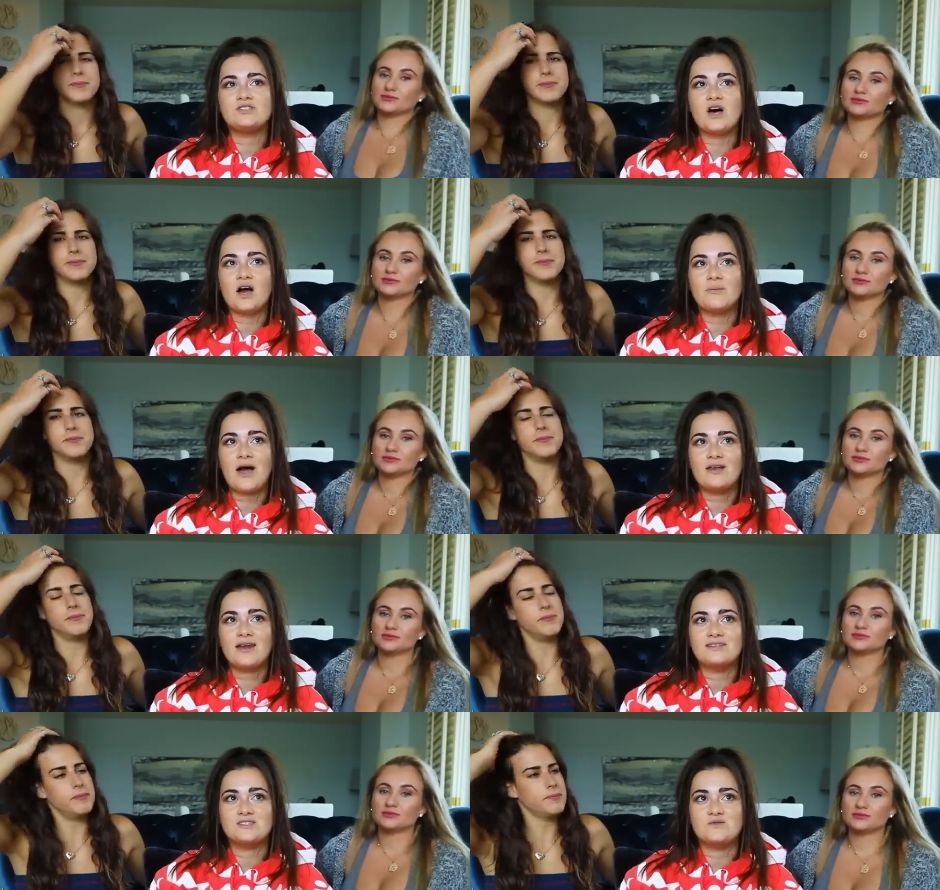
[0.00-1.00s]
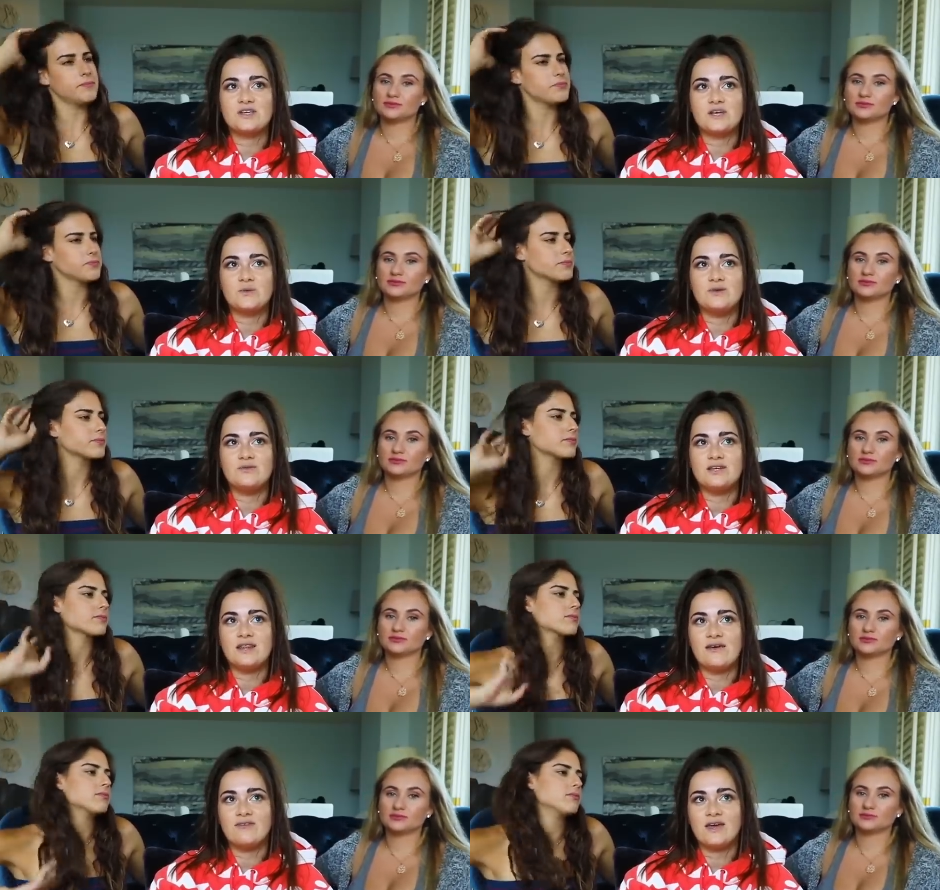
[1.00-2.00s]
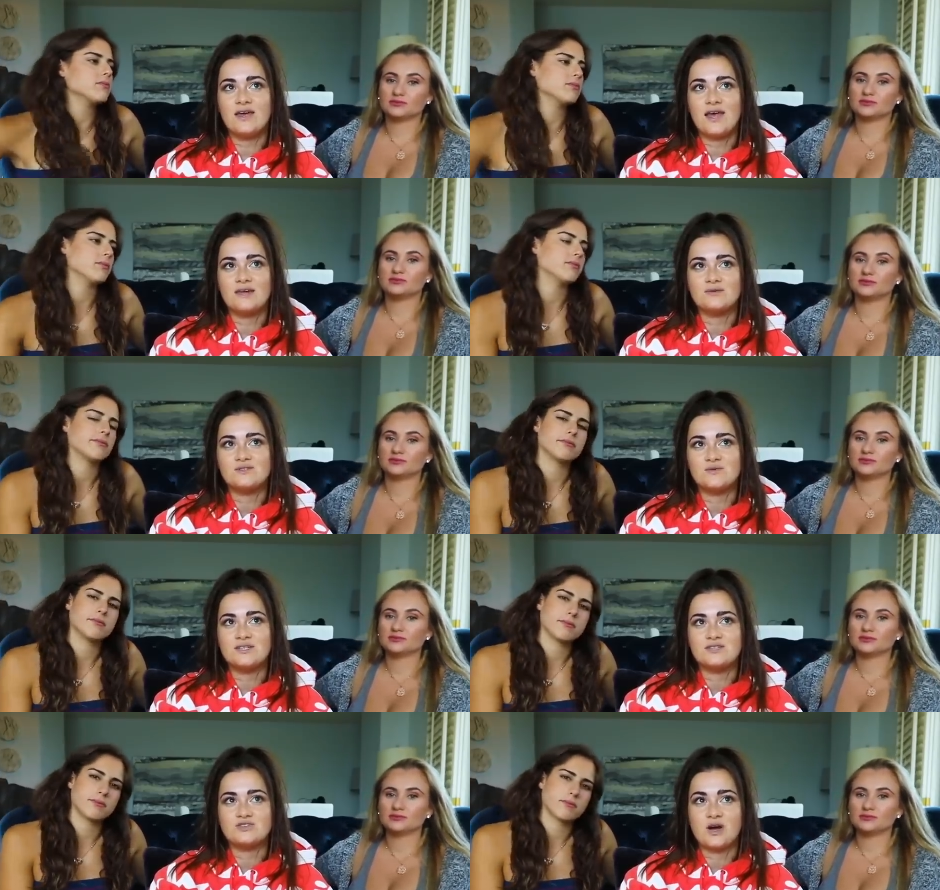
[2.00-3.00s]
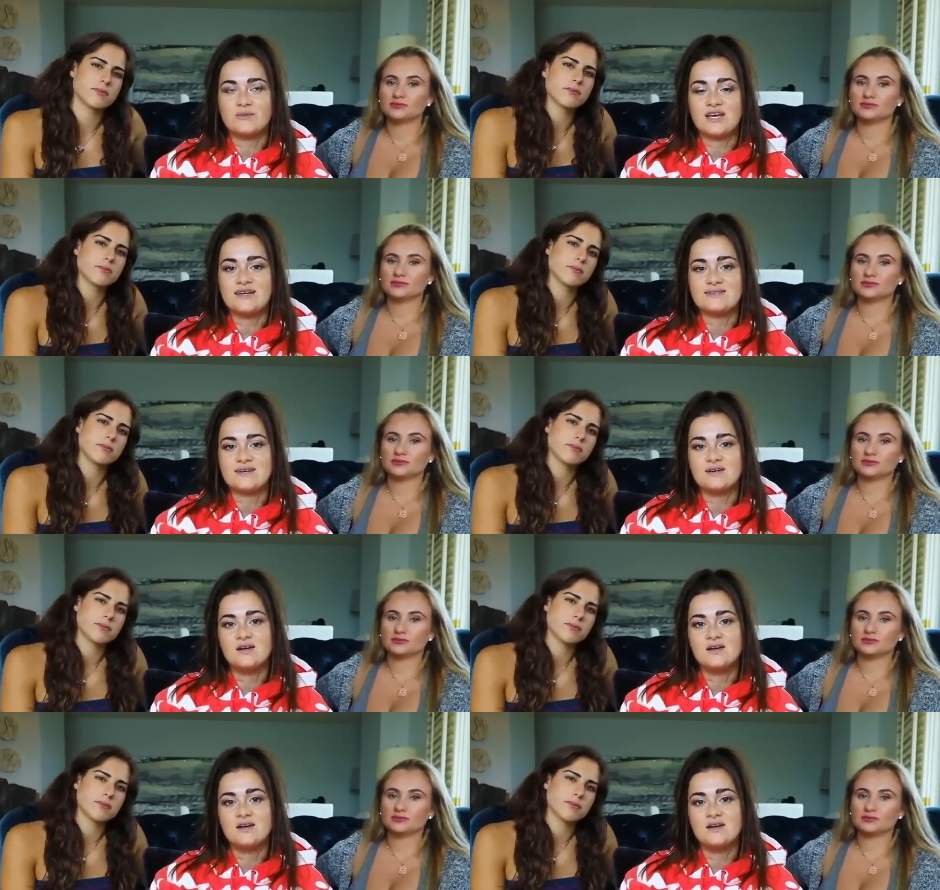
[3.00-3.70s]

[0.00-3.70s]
Speaker 1: we talk about it, I just feel like we relive it, and it was really traumatizing.